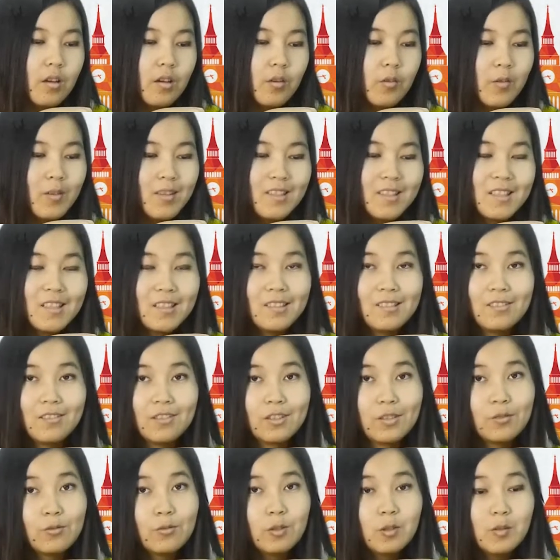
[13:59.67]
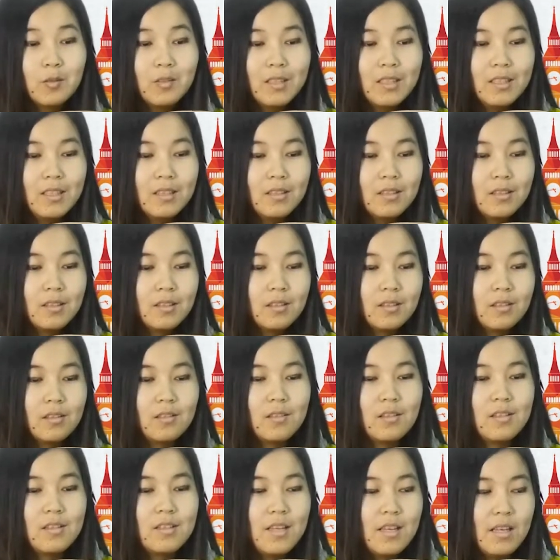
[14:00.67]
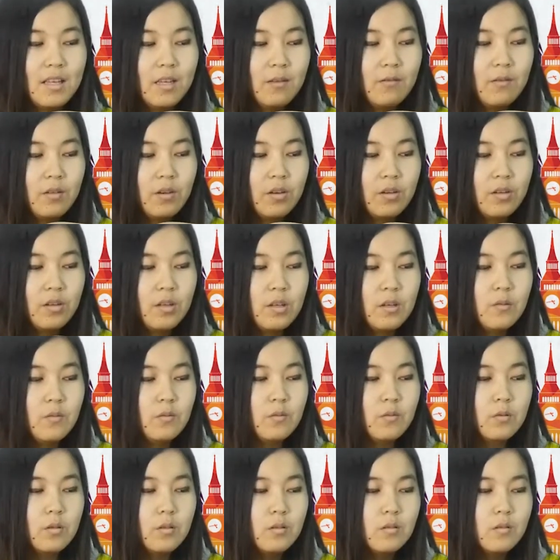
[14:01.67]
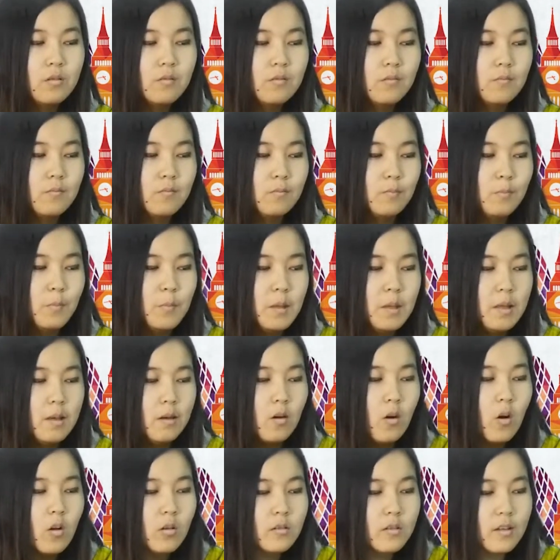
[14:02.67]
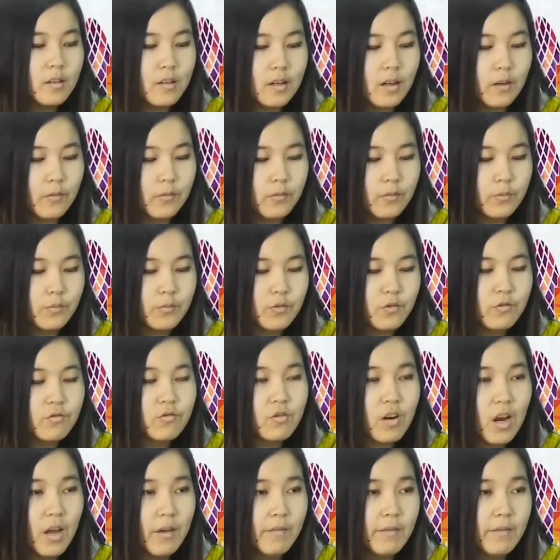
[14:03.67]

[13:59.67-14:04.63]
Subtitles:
Quentin looked forward to the day when he would be old enough to drive